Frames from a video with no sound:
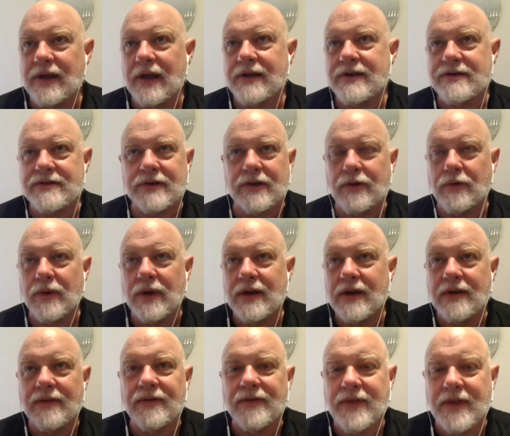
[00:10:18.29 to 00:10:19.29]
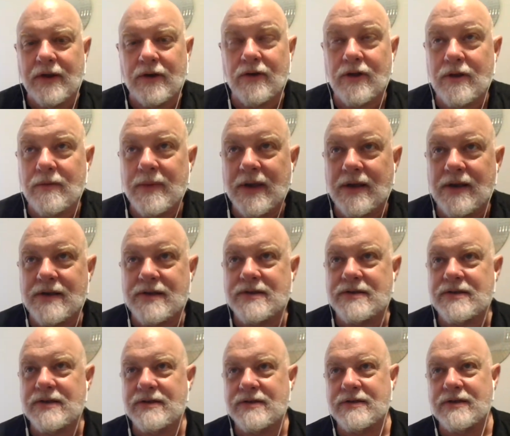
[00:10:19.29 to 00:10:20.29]
I just agreed in theory
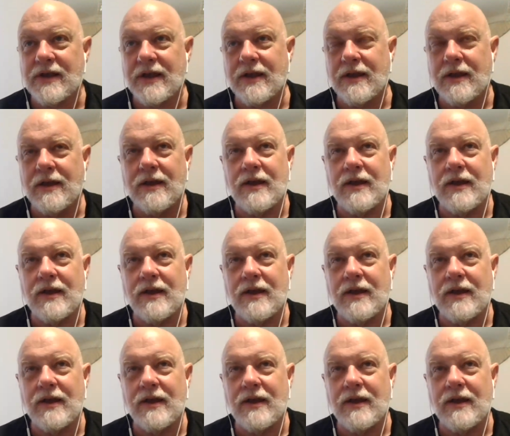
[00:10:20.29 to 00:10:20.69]
because it's like